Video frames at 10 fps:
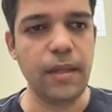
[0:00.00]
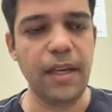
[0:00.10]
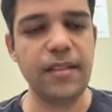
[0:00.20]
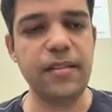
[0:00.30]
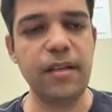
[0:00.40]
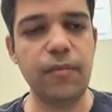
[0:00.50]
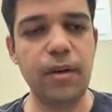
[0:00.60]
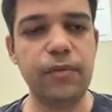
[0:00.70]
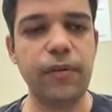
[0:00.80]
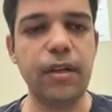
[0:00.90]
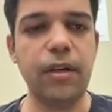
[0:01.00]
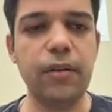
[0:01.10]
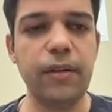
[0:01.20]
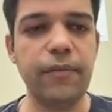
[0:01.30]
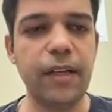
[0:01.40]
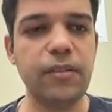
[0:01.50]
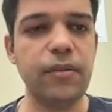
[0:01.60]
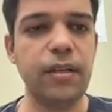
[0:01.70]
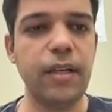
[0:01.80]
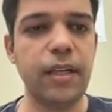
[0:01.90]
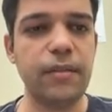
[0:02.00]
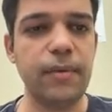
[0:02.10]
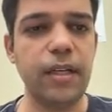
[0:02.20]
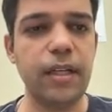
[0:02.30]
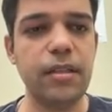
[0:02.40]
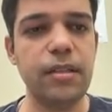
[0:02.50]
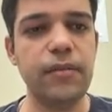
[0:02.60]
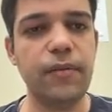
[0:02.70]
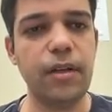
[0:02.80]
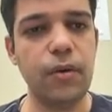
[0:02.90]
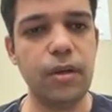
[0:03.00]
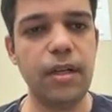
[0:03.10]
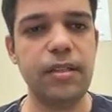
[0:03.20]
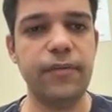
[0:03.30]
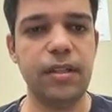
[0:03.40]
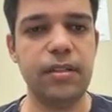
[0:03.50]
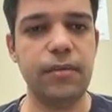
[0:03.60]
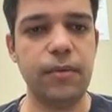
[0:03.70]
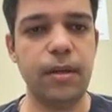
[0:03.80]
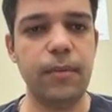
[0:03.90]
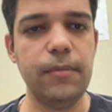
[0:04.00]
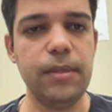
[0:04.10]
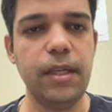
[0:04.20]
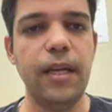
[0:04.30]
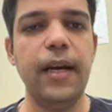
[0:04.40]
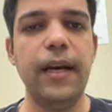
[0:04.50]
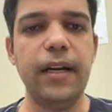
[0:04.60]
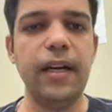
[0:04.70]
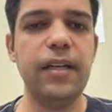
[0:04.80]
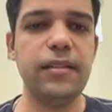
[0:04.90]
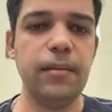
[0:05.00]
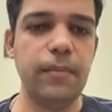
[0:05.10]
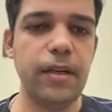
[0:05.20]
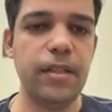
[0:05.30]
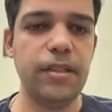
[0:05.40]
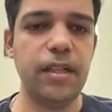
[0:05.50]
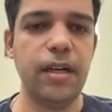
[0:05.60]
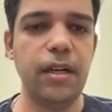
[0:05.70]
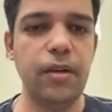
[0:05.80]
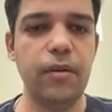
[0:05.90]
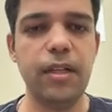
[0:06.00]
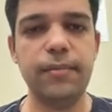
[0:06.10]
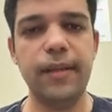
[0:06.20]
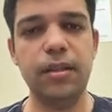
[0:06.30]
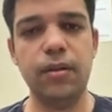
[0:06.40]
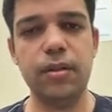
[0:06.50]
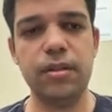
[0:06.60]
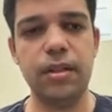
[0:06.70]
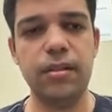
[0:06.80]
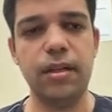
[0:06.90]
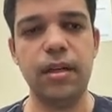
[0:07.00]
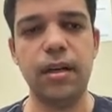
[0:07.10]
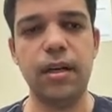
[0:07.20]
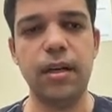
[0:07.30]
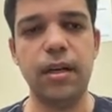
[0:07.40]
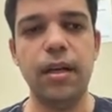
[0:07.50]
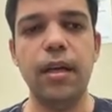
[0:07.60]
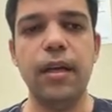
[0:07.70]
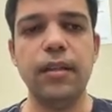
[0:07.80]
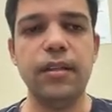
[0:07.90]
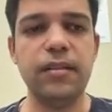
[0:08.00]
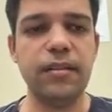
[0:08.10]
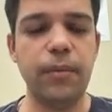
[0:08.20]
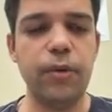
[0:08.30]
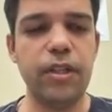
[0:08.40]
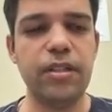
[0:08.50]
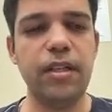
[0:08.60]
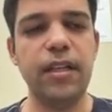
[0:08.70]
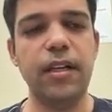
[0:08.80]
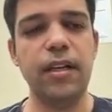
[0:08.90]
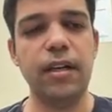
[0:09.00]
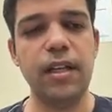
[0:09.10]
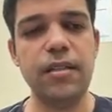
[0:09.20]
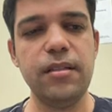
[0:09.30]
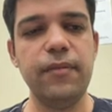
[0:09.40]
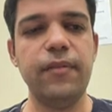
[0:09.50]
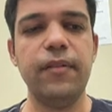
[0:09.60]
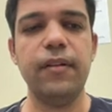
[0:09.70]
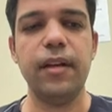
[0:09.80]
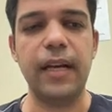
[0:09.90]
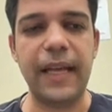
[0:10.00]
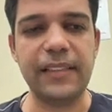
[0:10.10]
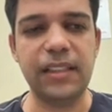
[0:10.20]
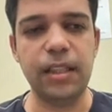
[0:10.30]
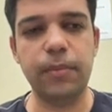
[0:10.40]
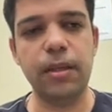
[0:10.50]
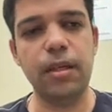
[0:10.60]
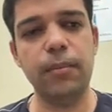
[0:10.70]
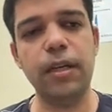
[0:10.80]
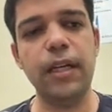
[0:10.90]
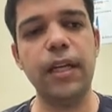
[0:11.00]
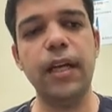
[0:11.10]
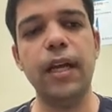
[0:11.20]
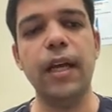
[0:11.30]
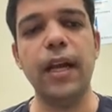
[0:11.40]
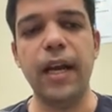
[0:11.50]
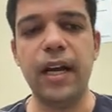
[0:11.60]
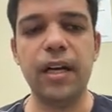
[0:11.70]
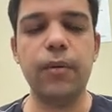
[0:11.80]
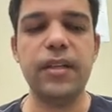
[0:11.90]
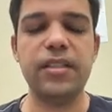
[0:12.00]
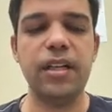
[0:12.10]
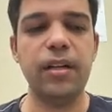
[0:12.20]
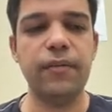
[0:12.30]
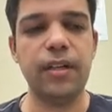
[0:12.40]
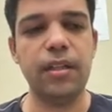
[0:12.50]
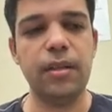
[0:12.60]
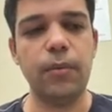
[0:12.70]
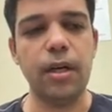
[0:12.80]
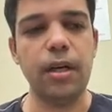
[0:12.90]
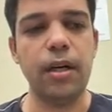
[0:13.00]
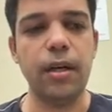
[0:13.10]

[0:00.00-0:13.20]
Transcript: The existing works for counterfactual explanations for node classification problems train a simpler GNN to explain the original GNN. This is computationally intensive, lacks interpretability, and requires training of another model.